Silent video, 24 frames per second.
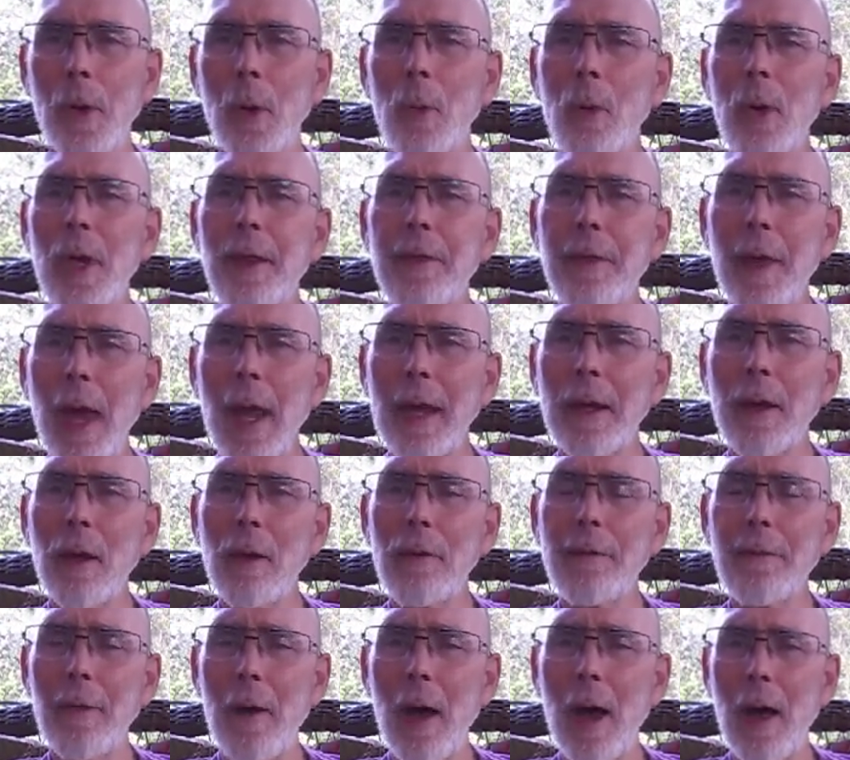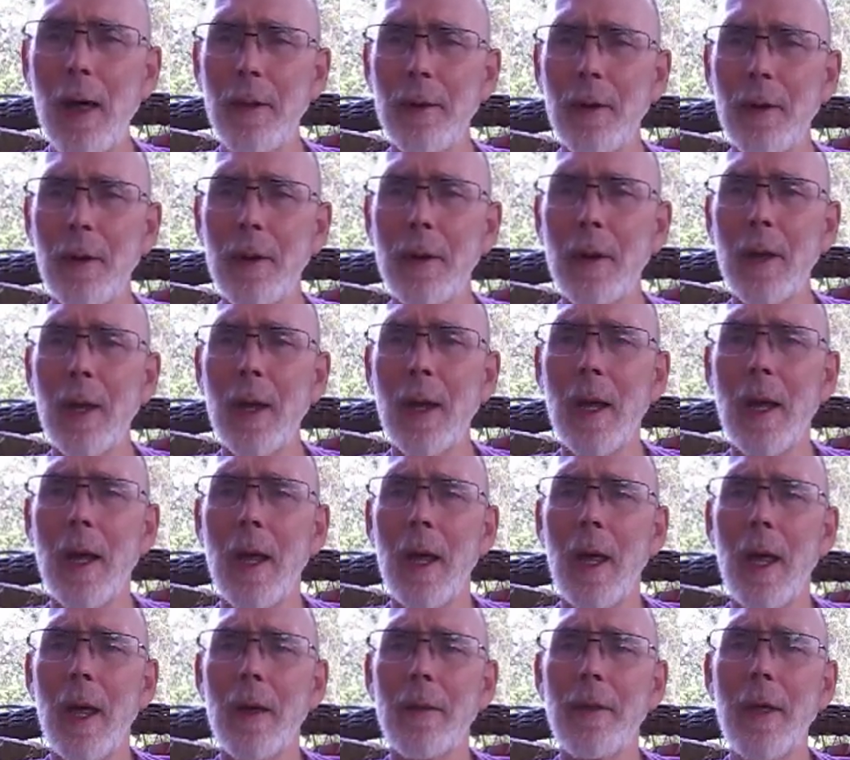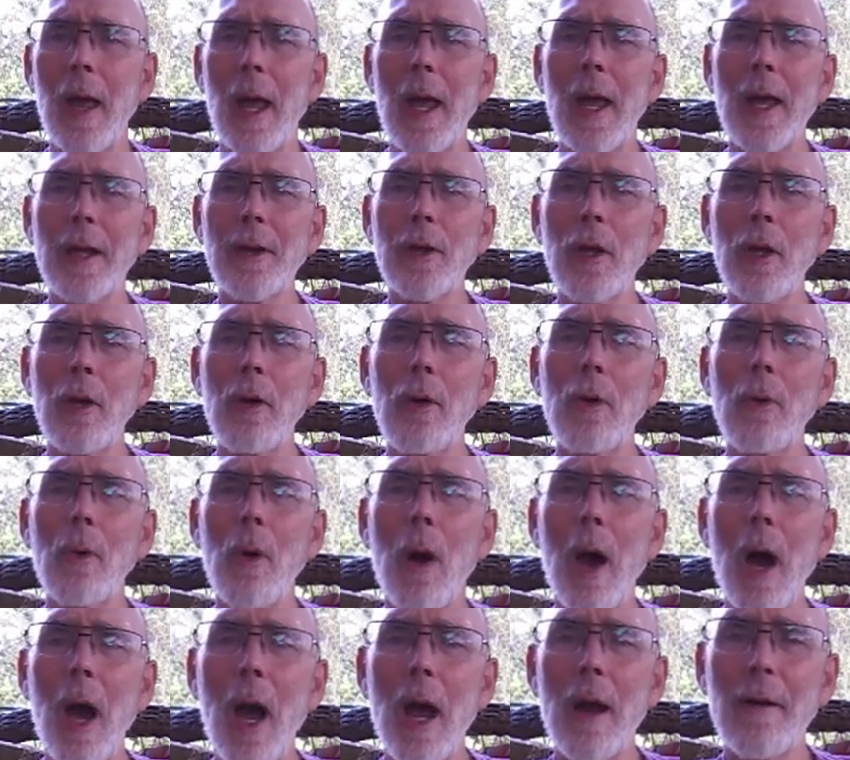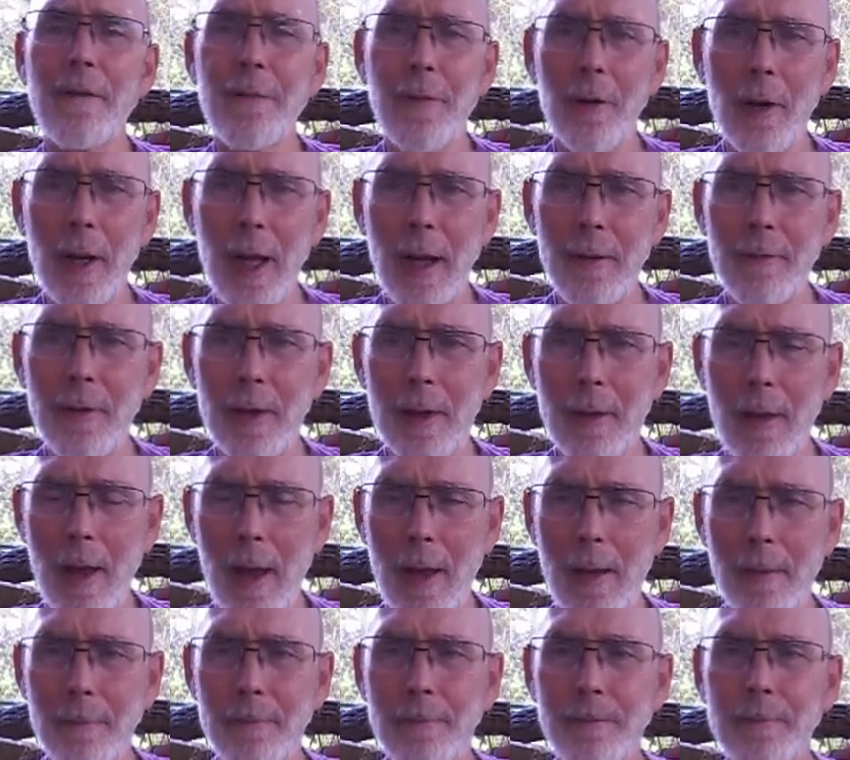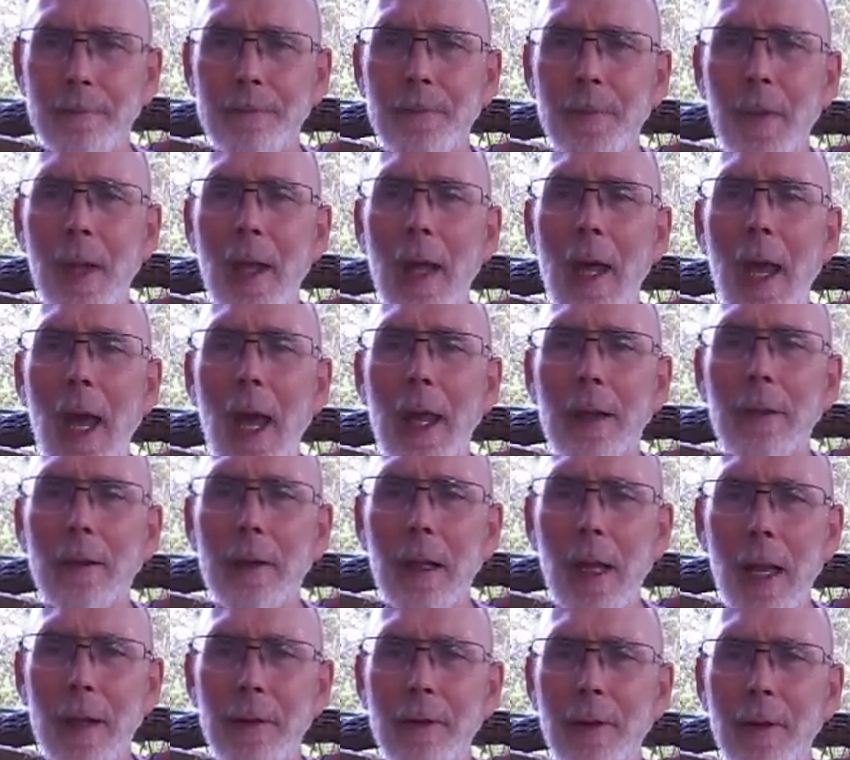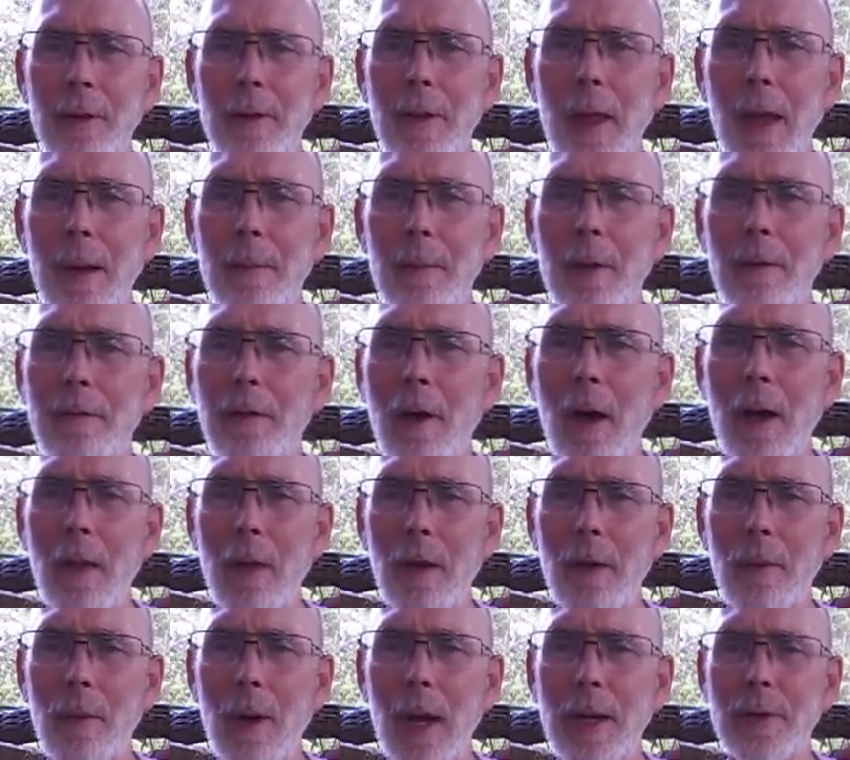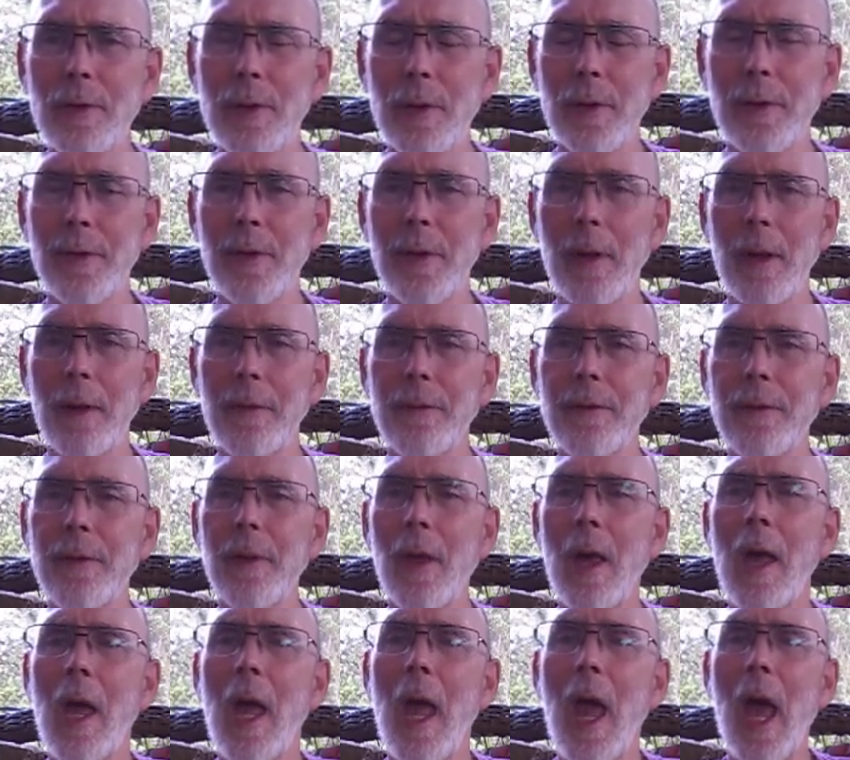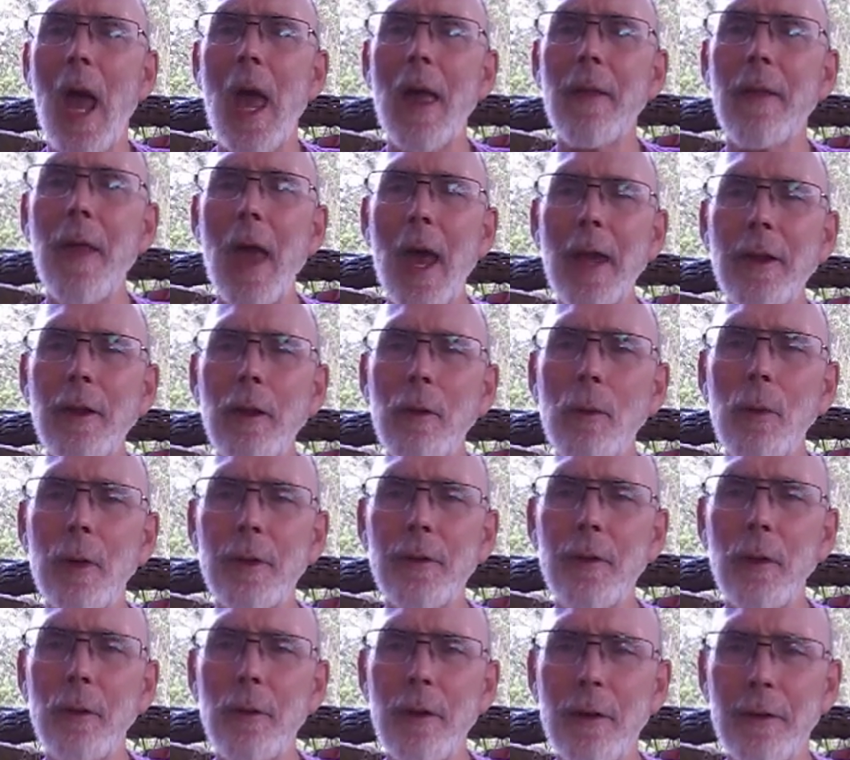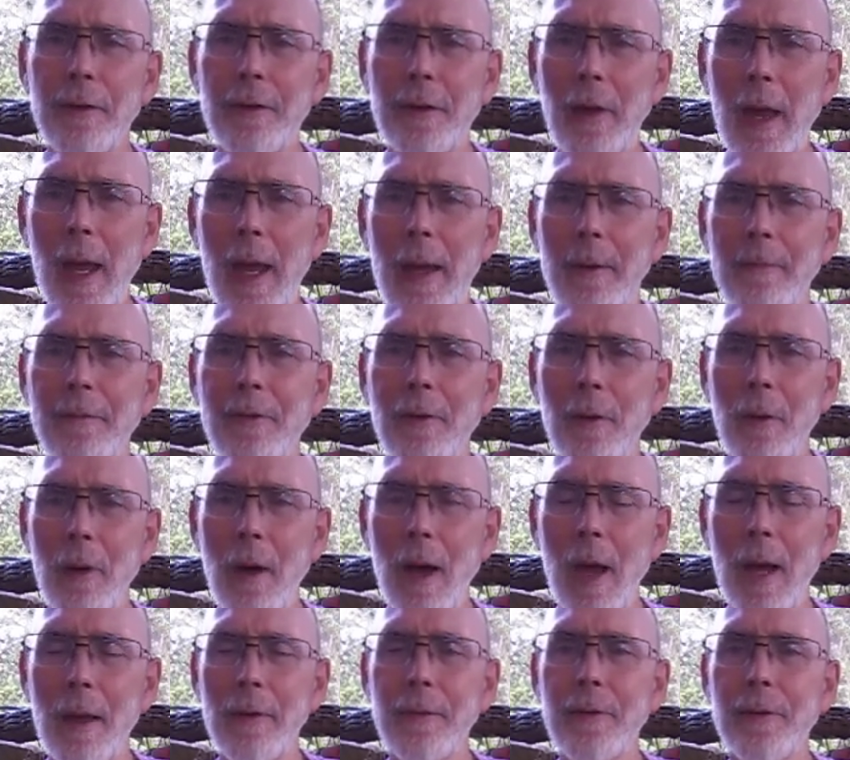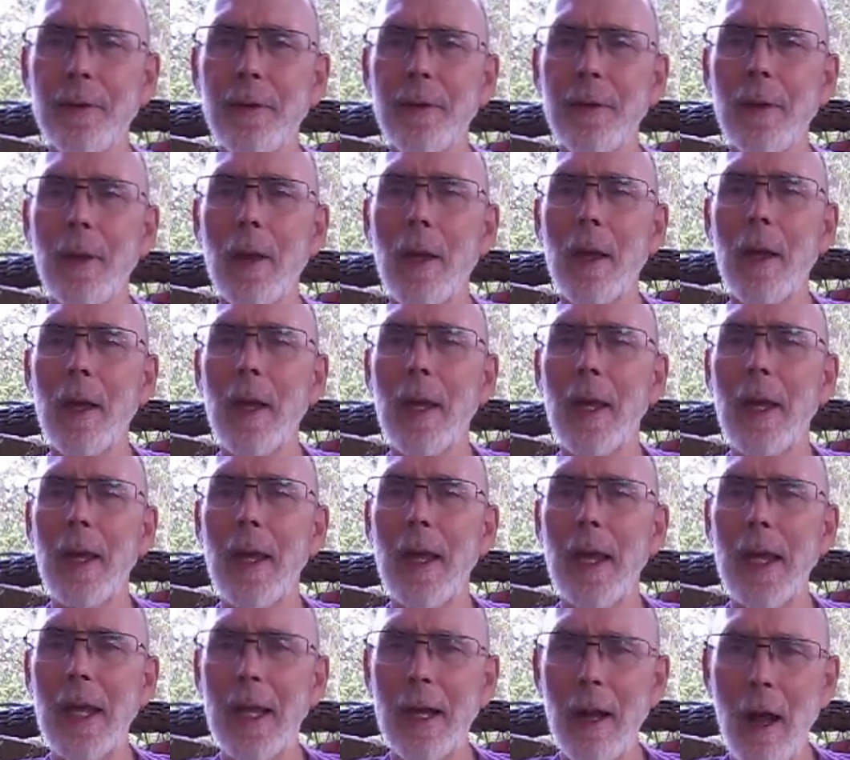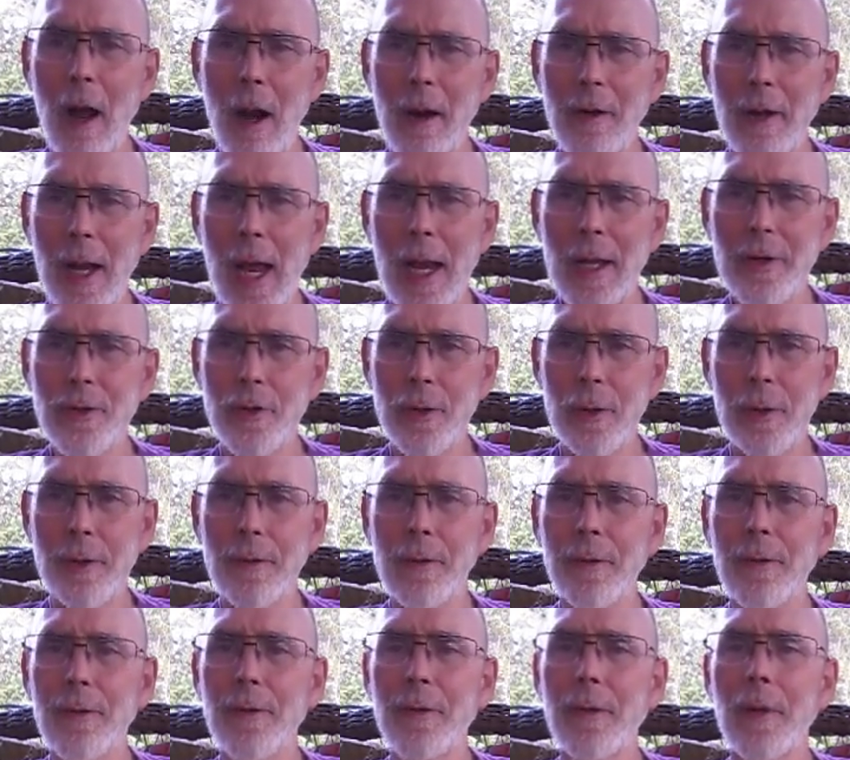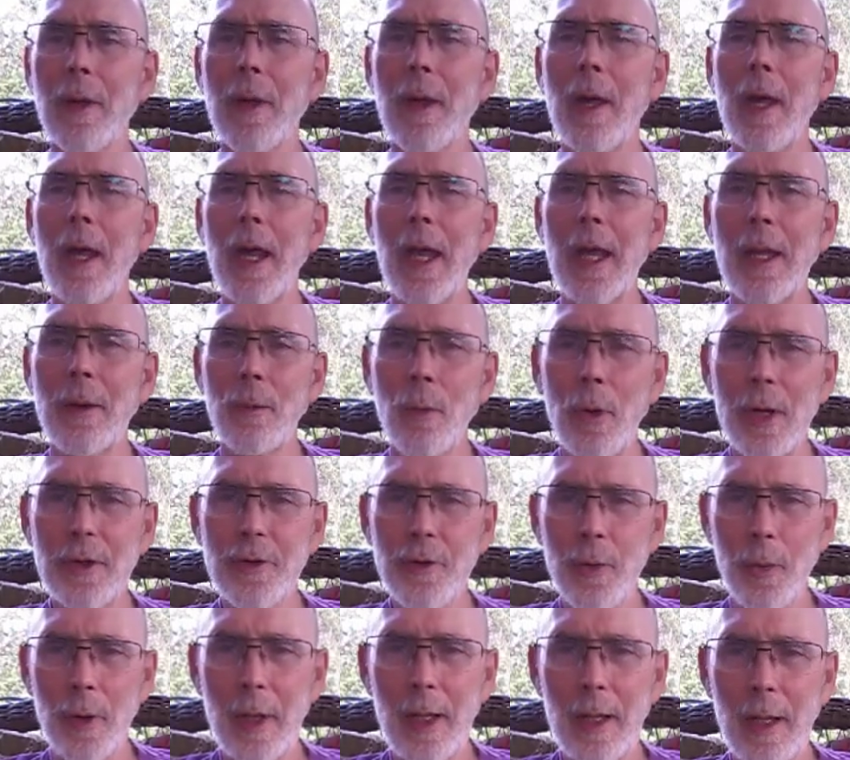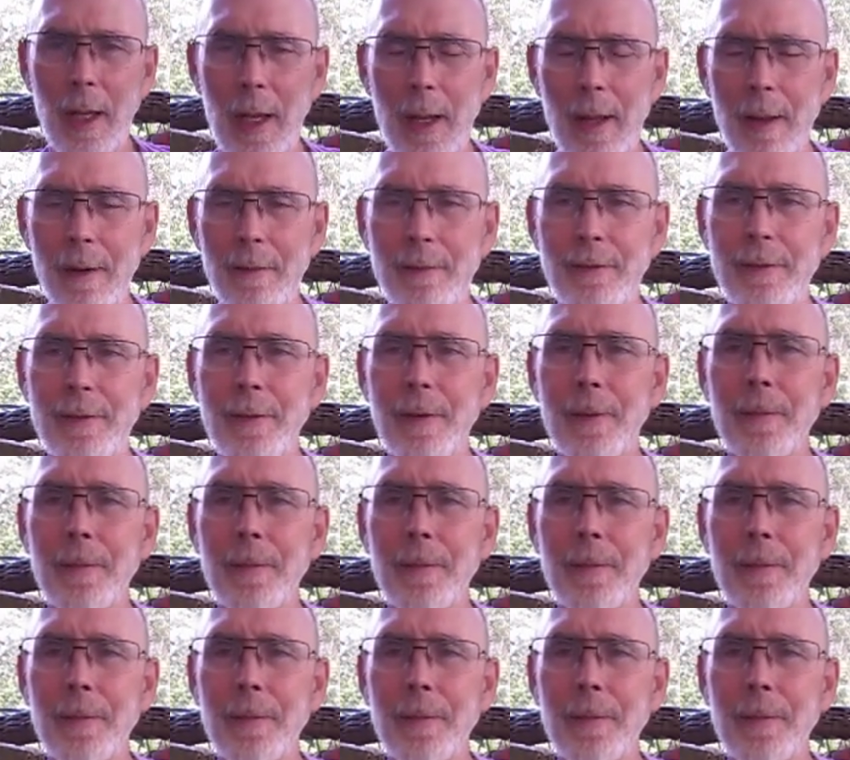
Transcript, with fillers: We thank you, Father, that you are forgiving them and cleansing them of all unrighteousness, and that you would do the same for us in our nations in which we live